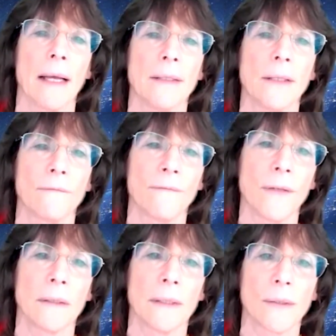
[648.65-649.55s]
don't
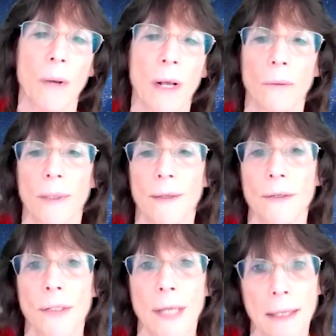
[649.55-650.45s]
feel as well when they're
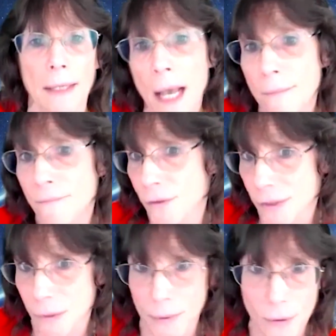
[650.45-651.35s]
standing up
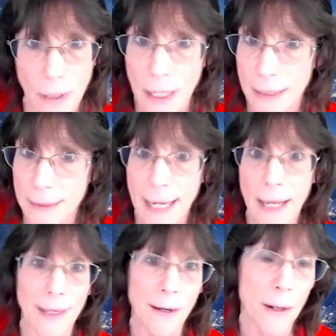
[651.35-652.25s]
versus when they're lying
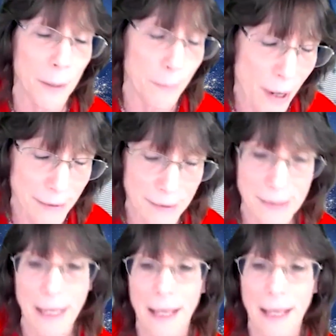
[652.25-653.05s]
down. They call it POTS.